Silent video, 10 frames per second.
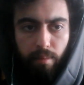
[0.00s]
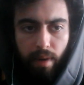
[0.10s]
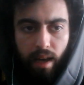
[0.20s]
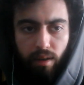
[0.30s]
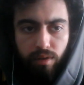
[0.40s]

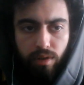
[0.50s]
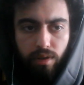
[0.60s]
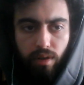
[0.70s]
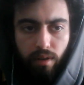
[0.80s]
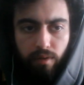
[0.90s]

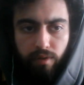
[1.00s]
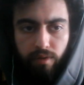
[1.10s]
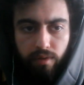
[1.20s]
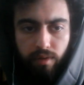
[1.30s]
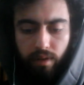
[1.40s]
amounts of
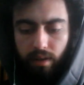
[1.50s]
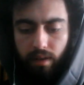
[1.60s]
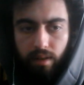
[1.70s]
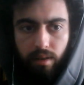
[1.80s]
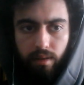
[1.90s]

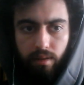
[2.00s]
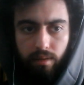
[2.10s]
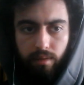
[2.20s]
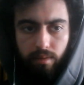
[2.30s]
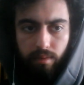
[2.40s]

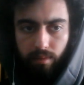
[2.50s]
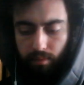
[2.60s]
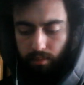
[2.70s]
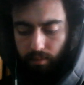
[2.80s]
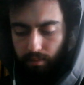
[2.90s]
texts.
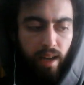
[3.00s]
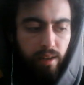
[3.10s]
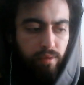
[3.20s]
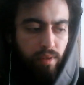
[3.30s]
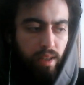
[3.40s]

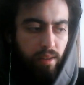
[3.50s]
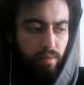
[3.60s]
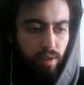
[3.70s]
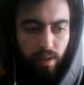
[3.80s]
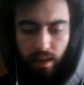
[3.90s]
Thankfully,
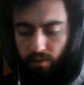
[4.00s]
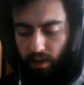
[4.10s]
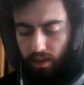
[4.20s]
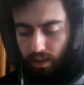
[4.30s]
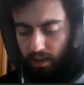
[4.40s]
we're
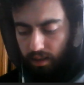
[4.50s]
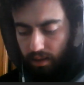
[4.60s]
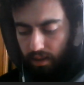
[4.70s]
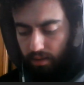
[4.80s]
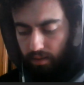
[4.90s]
living in a
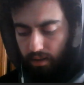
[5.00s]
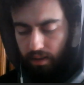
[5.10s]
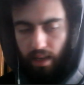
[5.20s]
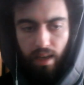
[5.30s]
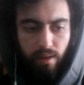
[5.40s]

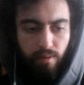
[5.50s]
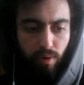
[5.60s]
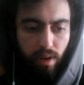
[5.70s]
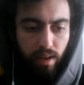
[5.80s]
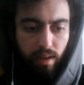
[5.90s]
day
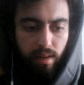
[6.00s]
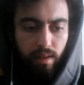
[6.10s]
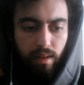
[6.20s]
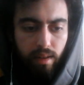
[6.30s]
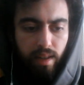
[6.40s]

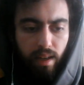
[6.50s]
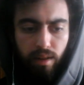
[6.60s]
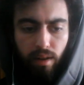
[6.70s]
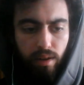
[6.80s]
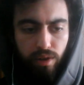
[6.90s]
where
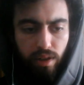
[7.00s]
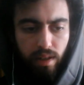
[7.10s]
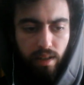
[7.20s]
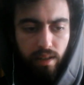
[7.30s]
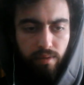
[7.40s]

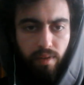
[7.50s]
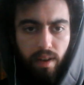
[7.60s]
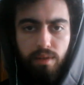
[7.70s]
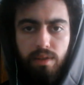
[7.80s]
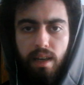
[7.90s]
technology is
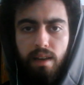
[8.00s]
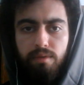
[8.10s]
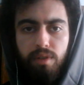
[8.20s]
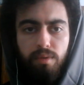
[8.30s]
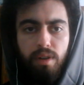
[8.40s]
found
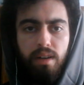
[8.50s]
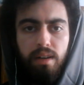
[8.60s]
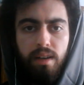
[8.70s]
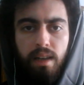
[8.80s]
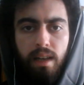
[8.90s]

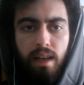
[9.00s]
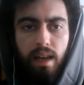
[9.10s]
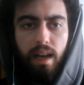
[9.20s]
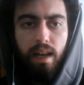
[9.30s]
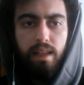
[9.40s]
everywhere,
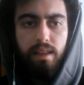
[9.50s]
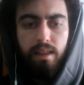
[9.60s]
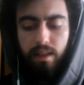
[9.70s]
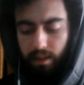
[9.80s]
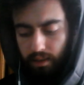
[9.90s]

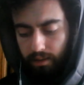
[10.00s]
and